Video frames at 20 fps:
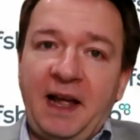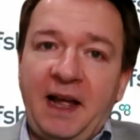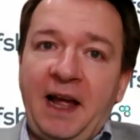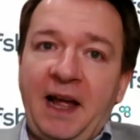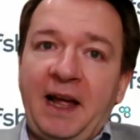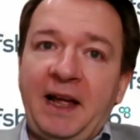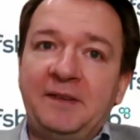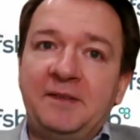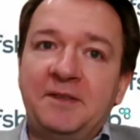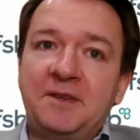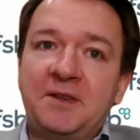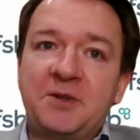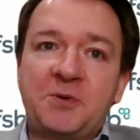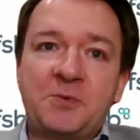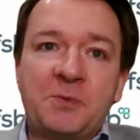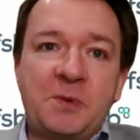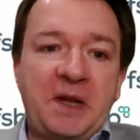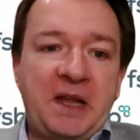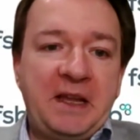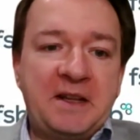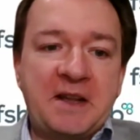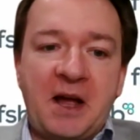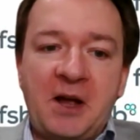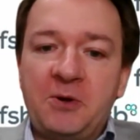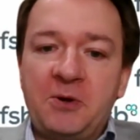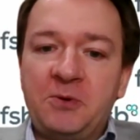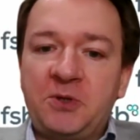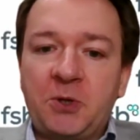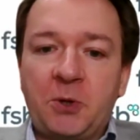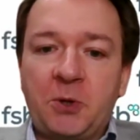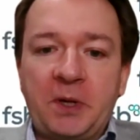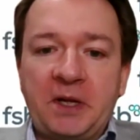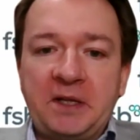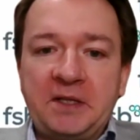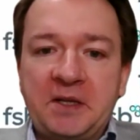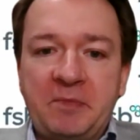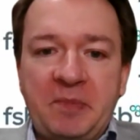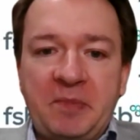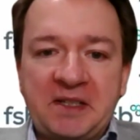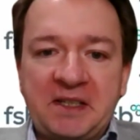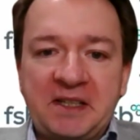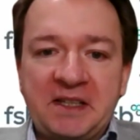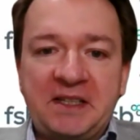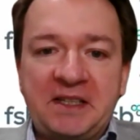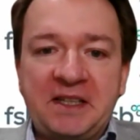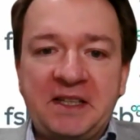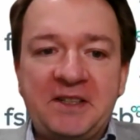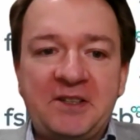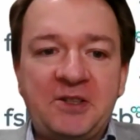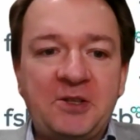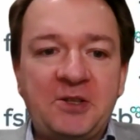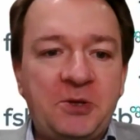And as we know, talking to businesses,